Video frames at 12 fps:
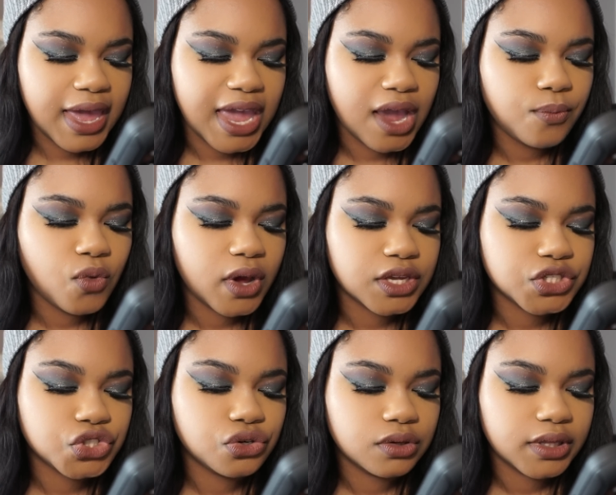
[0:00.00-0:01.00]
Amway is
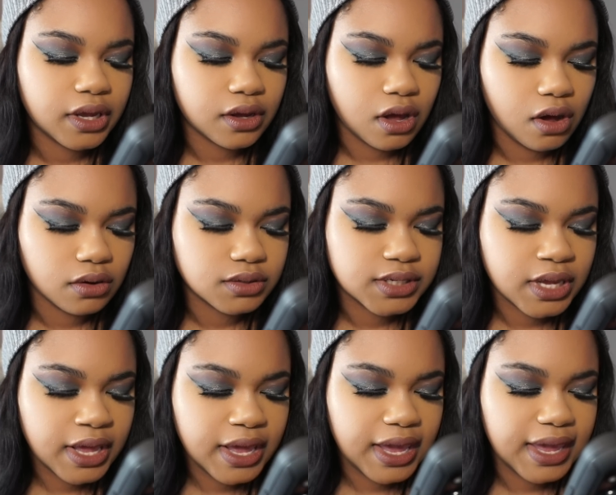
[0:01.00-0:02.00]
truly a cult,
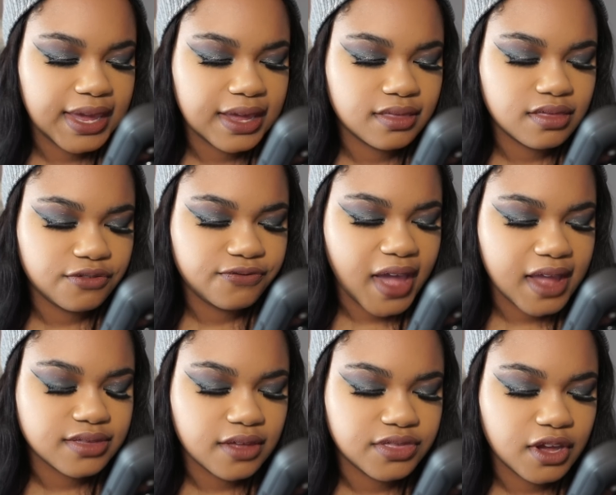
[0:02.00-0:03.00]
and the
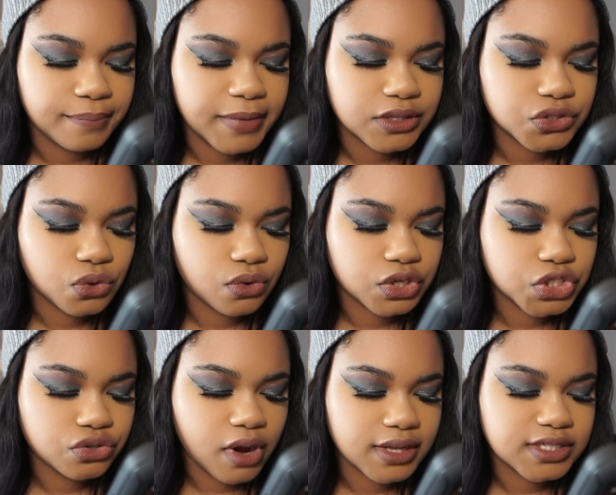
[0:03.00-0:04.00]
fact that their mentors
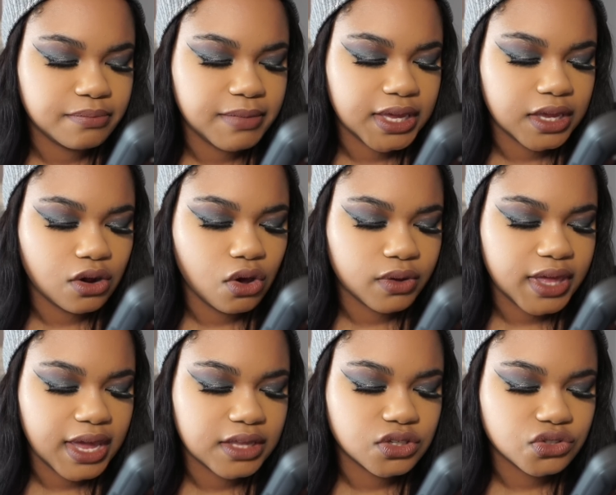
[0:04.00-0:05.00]
tried to make it
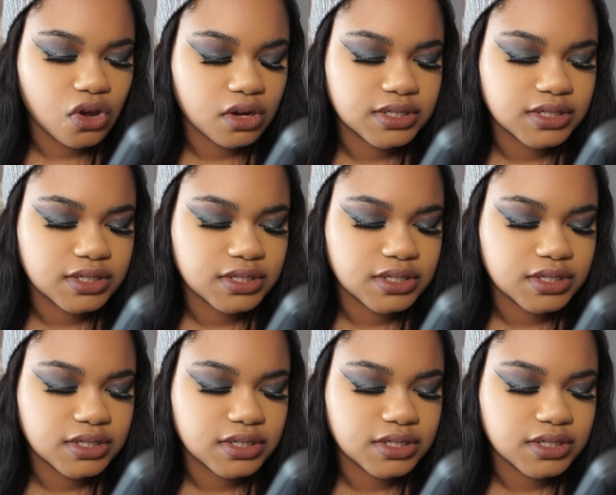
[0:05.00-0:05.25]
okay to talk